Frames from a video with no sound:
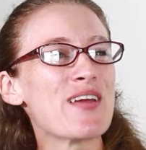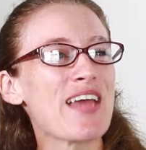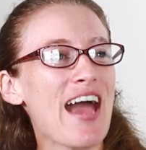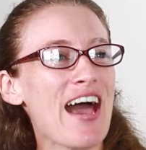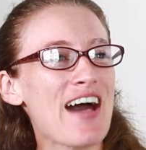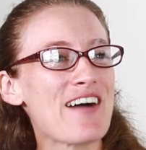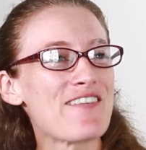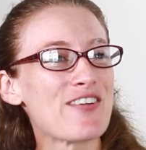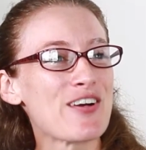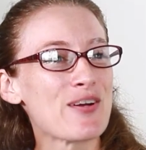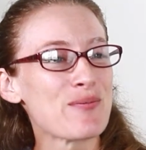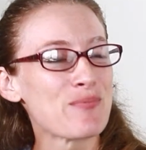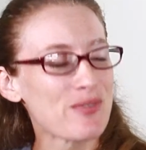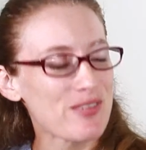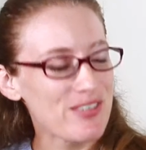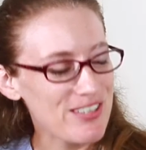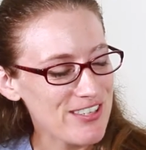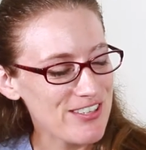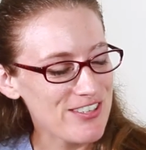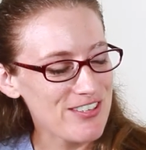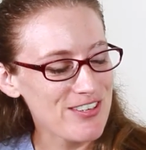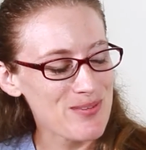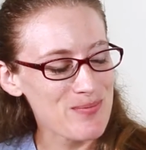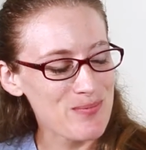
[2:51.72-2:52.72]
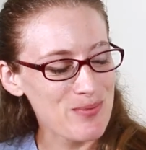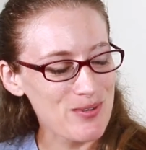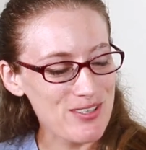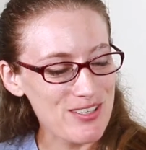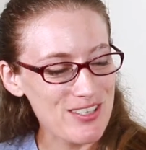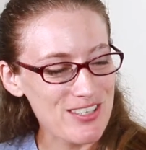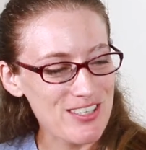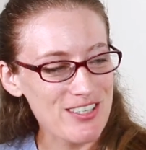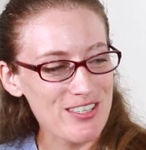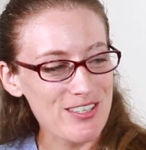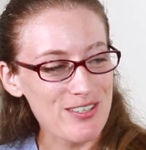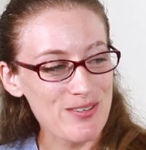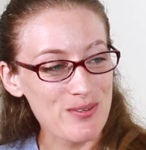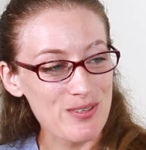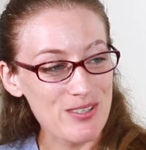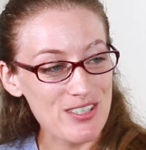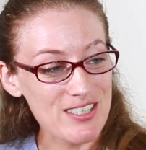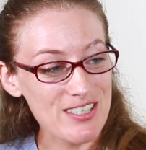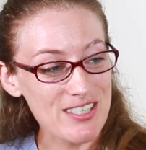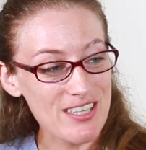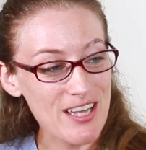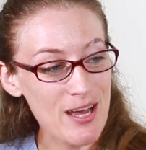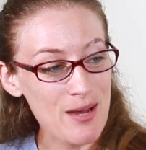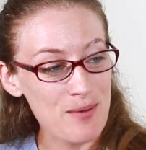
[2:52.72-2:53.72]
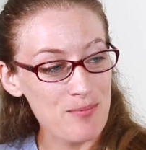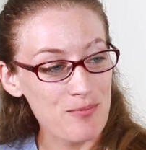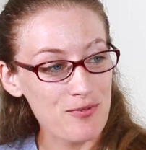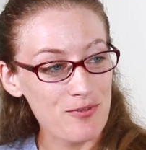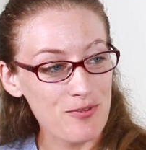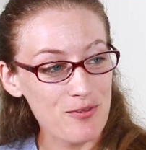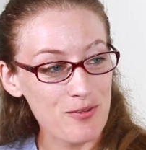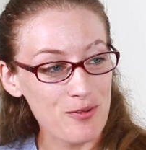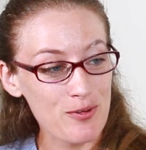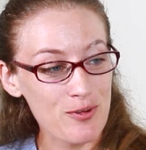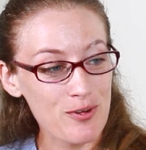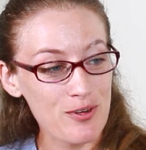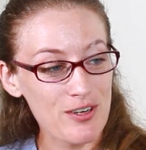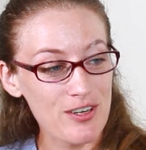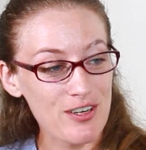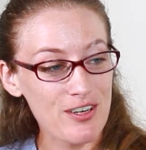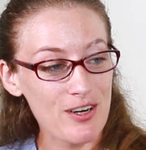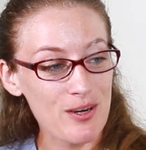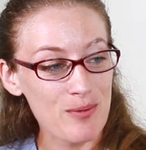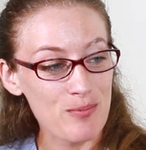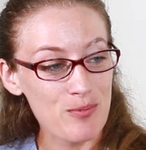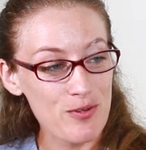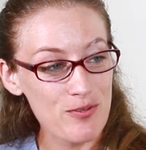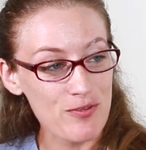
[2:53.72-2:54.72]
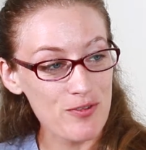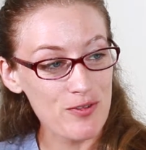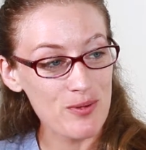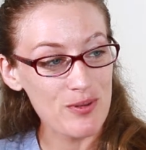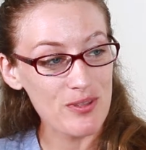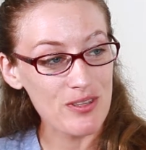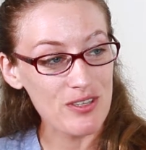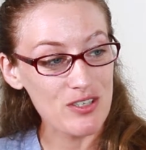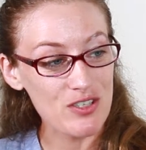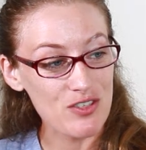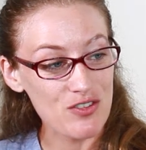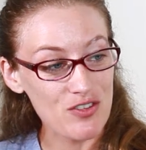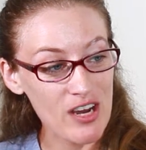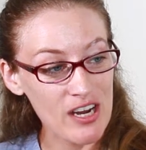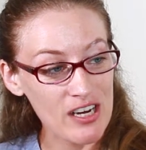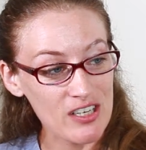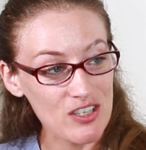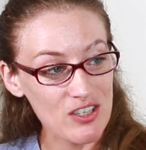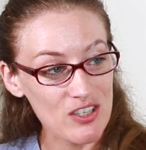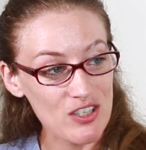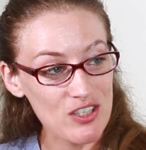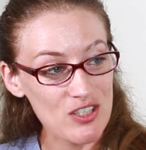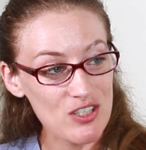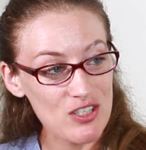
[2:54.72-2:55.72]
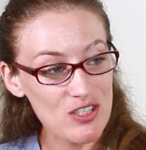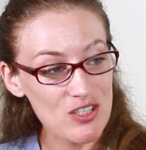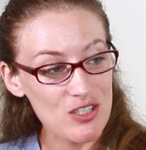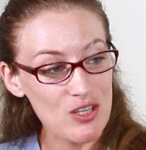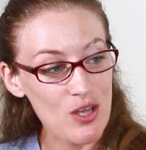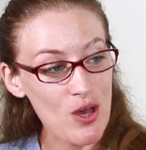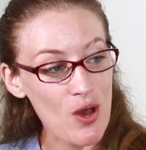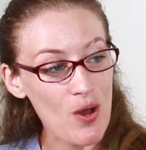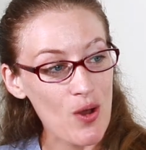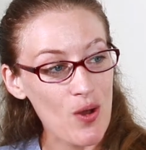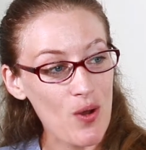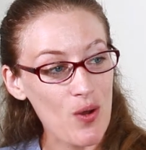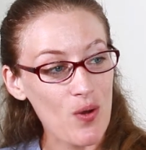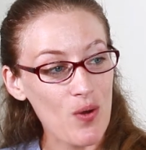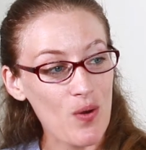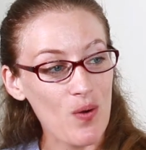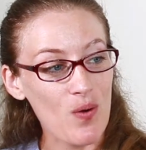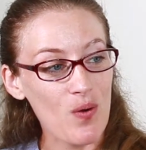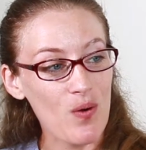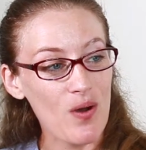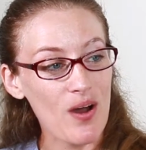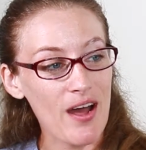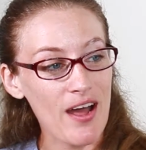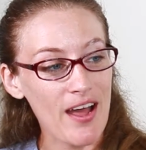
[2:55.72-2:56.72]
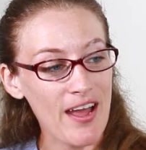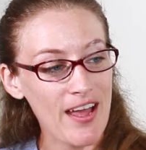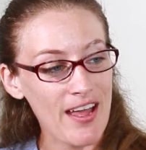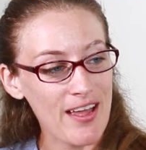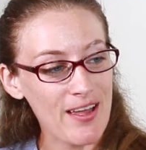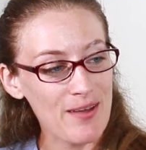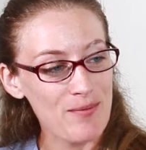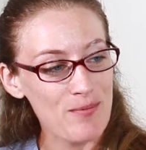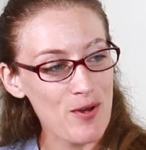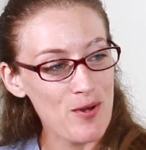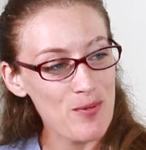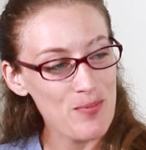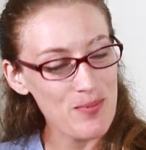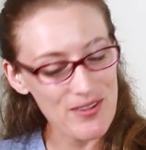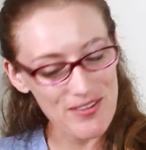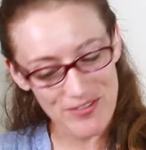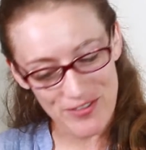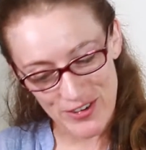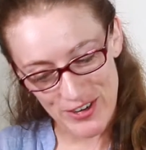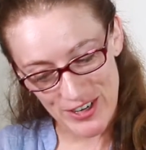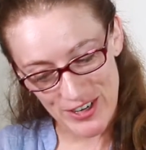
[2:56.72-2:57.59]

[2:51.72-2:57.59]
we have our procedure, which is up for approval with the director. So I am hoping